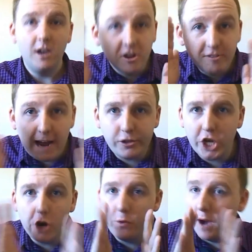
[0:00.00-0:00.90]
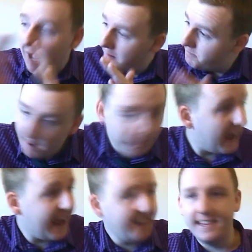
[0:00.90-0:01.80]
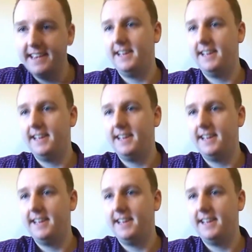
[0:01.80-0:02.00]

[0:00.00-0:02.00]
Thanks. Look around you! Mummies!